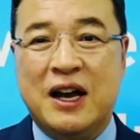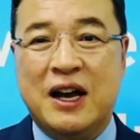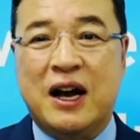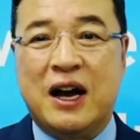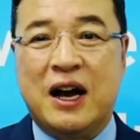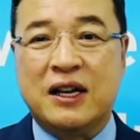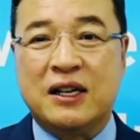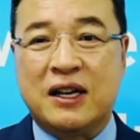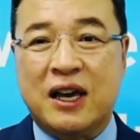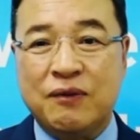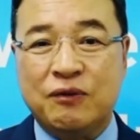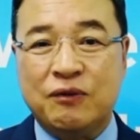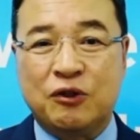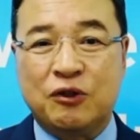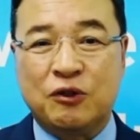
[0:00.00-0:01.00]
I came
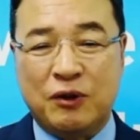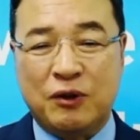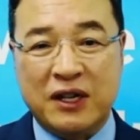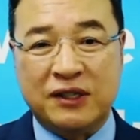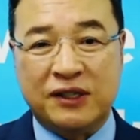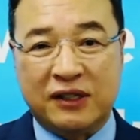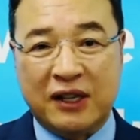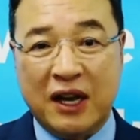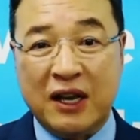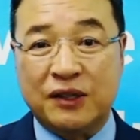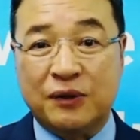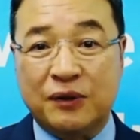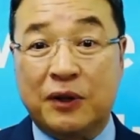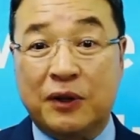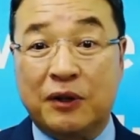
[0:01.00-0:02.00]
to the United States
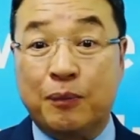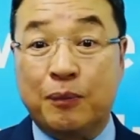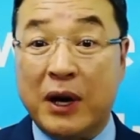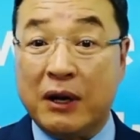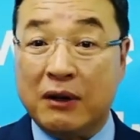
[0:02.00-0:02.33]
for a better